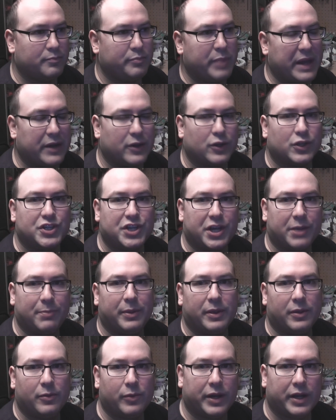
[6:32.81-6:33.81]
better
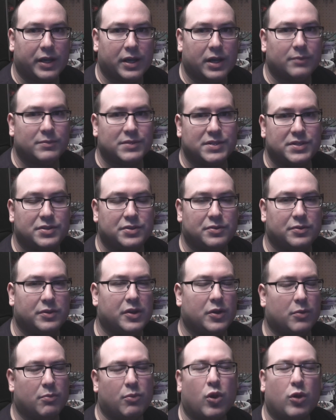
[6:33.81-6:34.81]
chipping when it comes
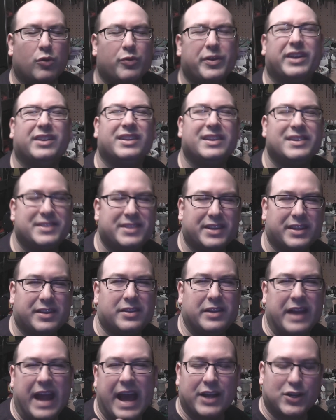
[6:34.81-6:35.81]
to, more
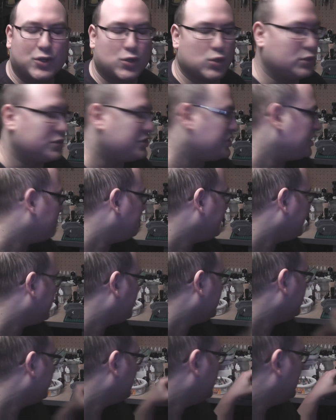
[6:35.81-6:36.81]
realistic, natural
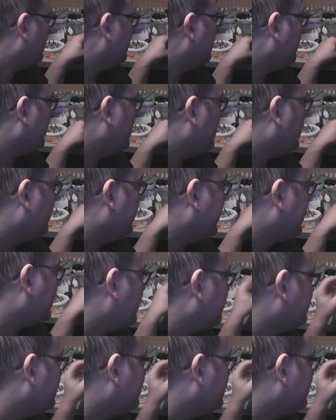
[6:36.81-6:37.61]
chipping when it